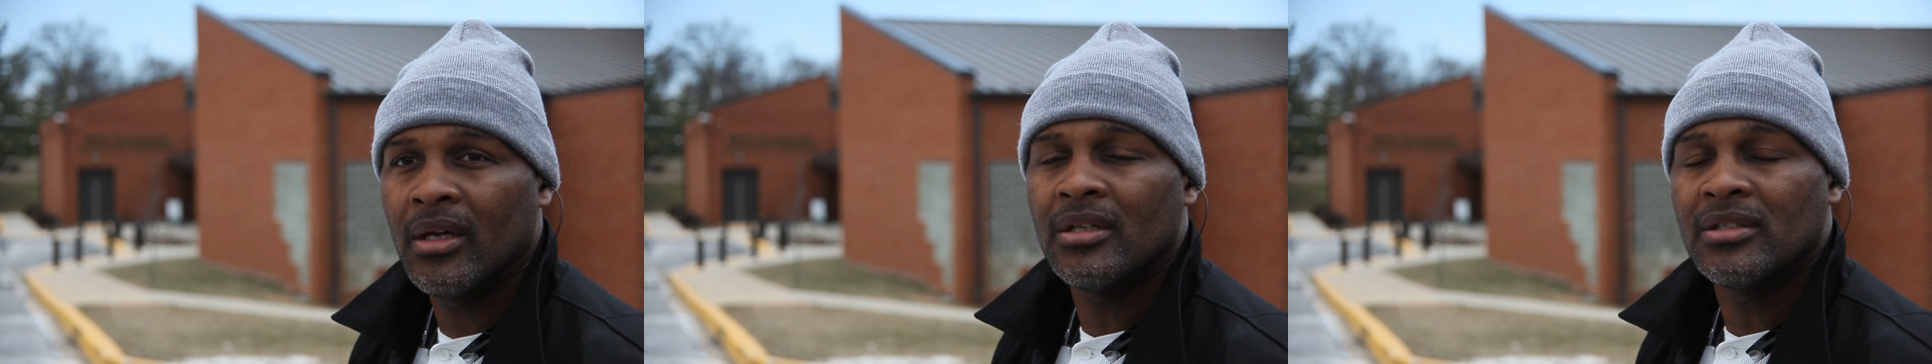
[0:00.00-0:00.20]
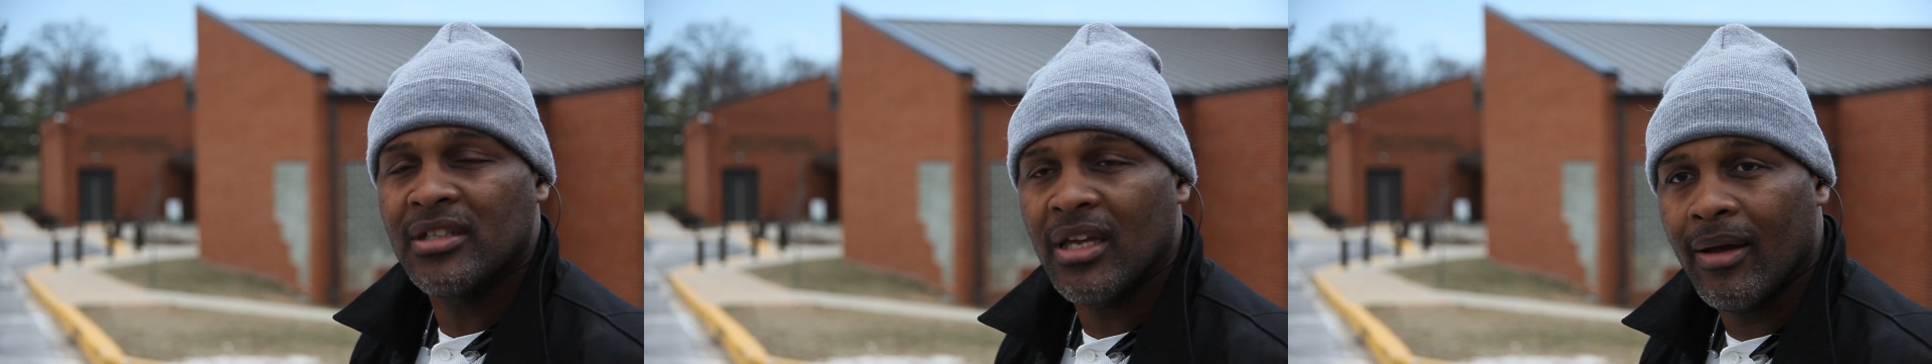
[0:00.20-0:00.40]

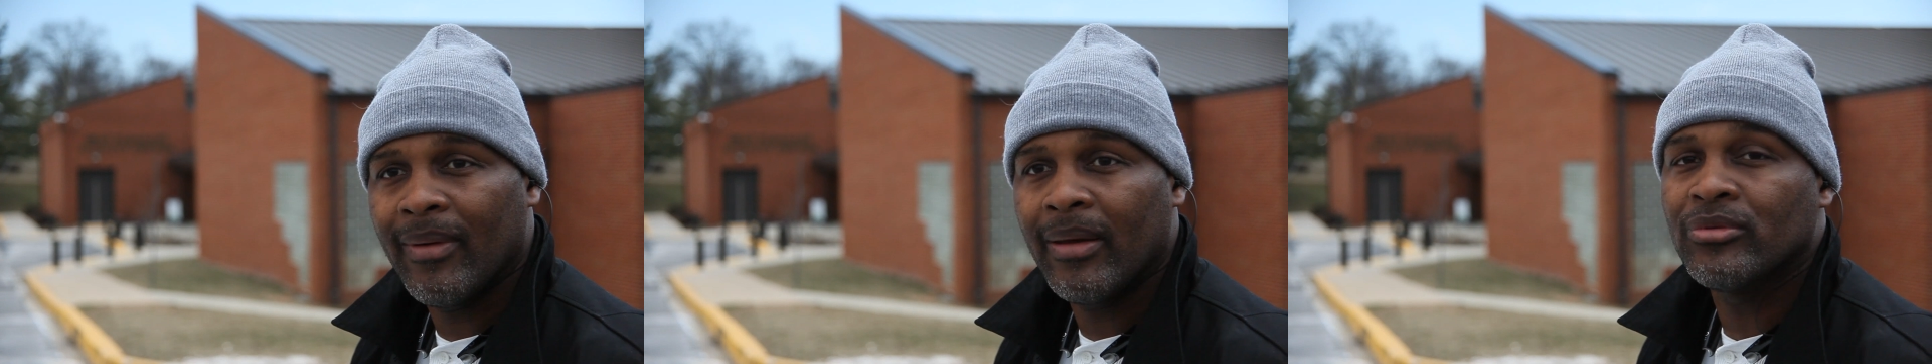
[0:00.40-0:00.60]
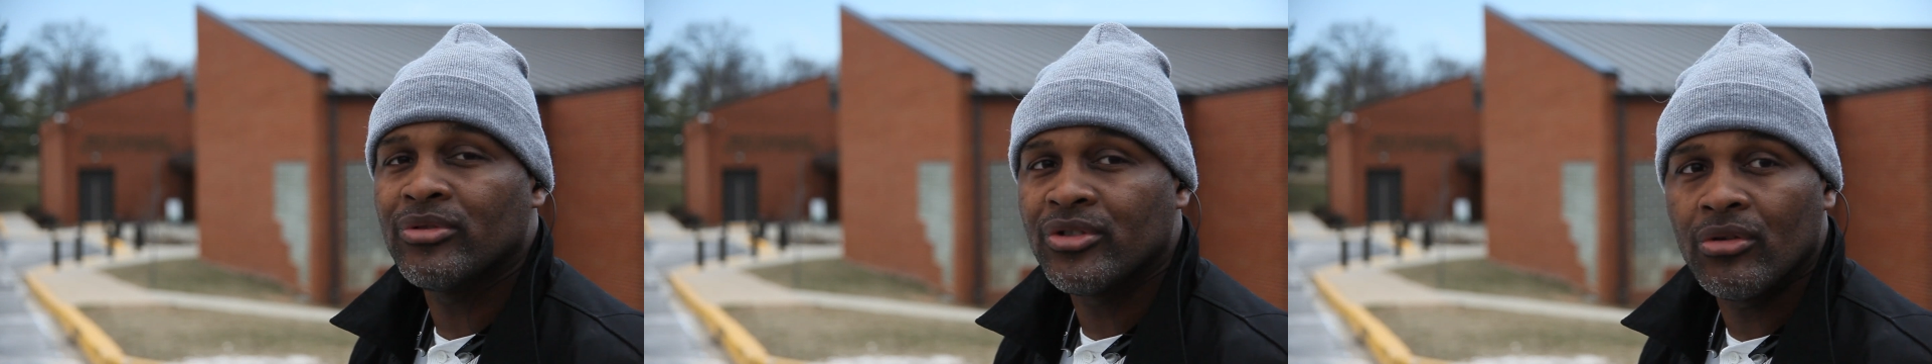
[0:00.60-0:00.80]

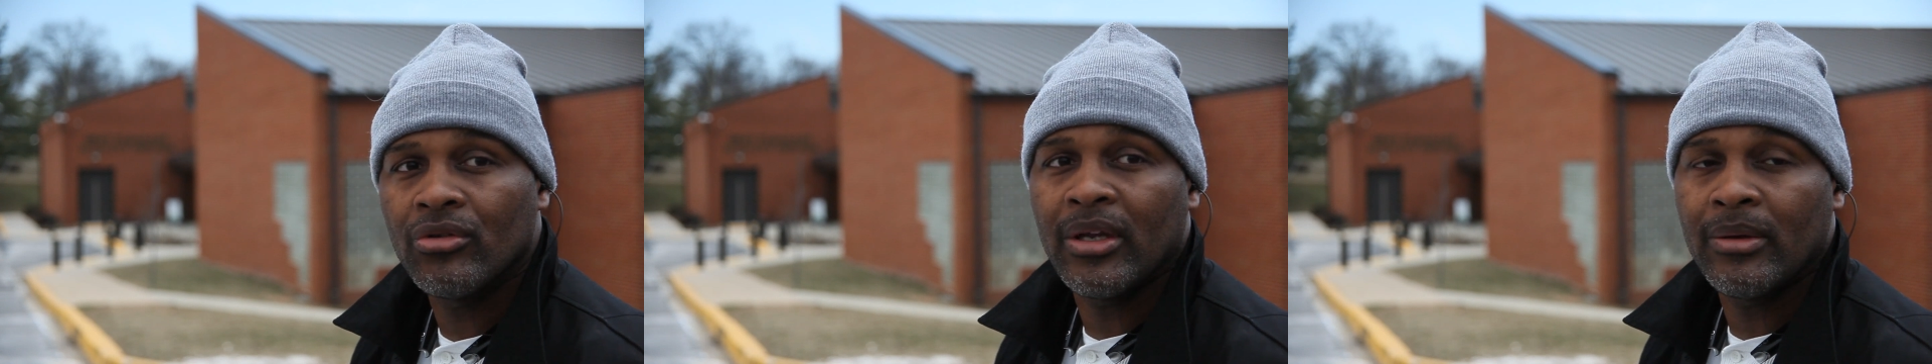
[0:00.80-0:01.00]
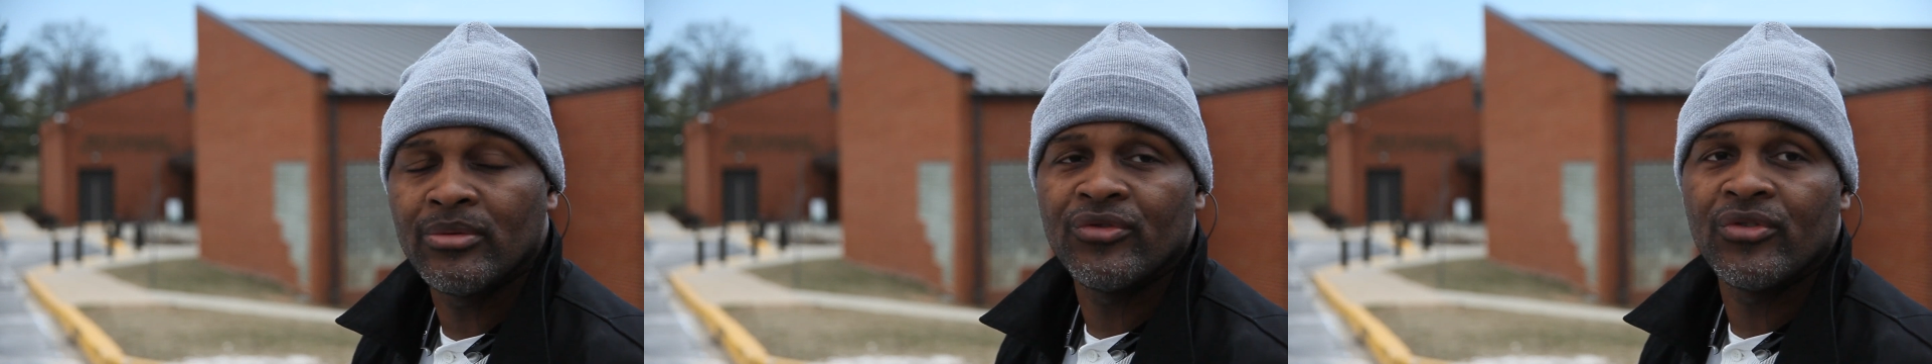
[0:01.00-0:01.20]
Sharmba was so,
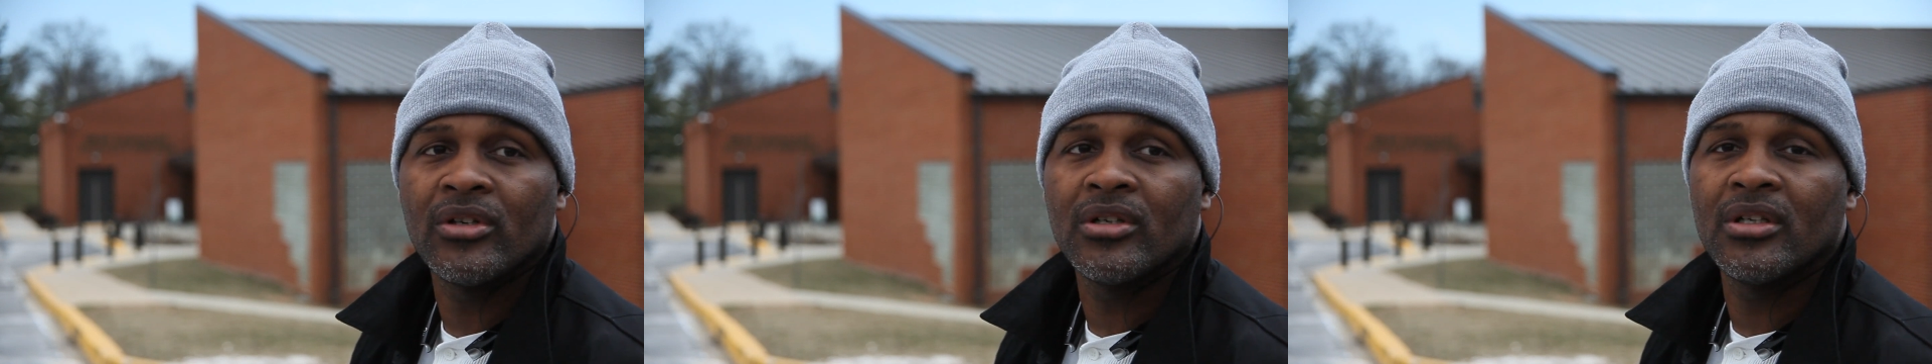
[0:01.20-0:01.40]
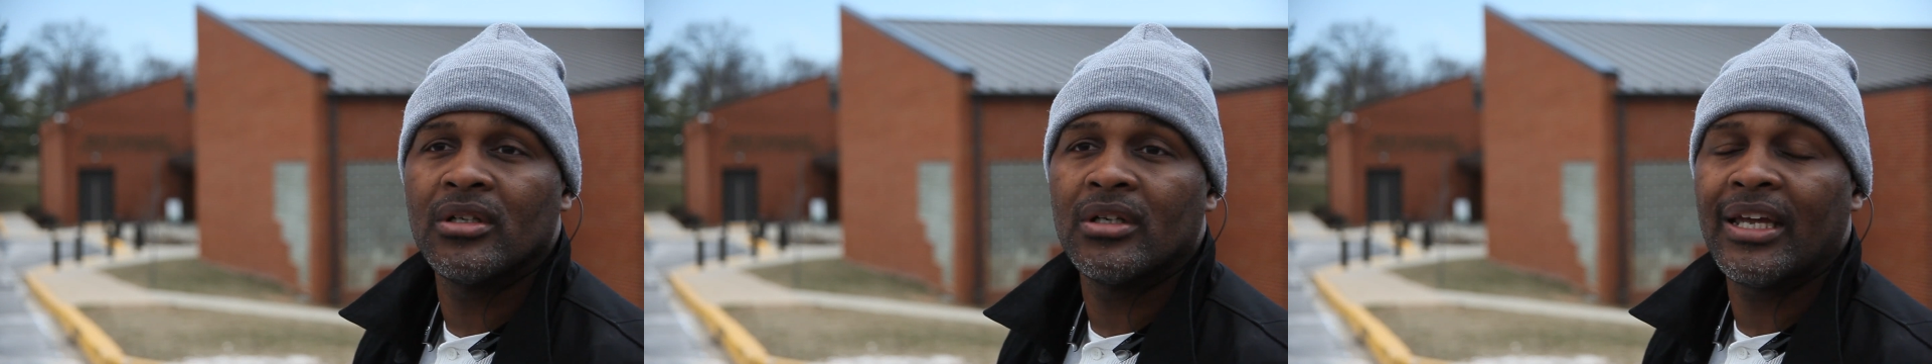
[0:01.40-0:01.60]
he was real
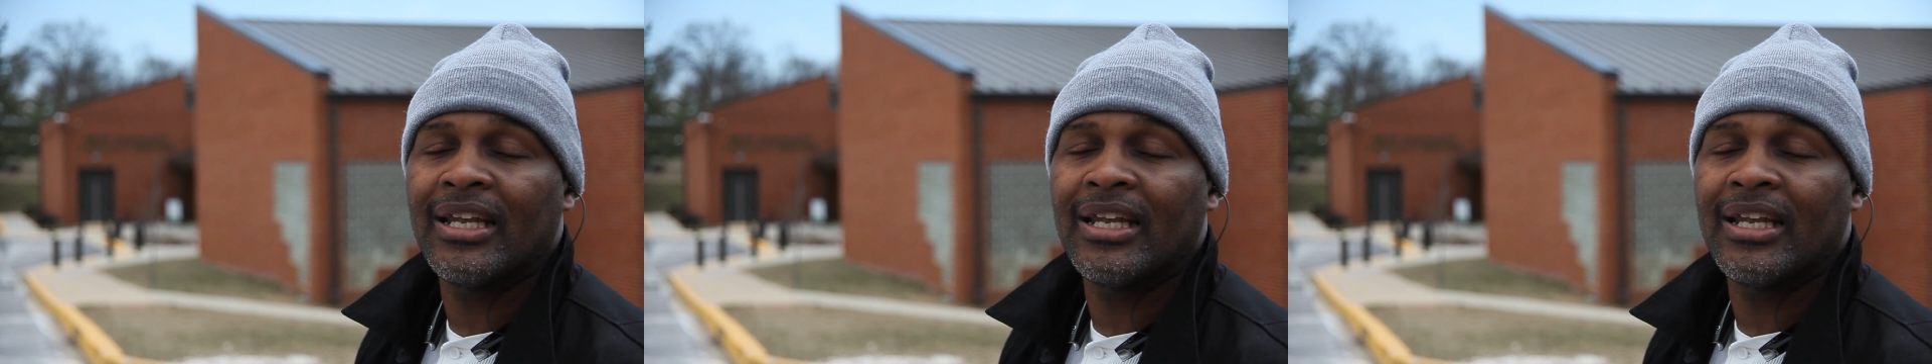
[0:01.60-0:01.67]
good.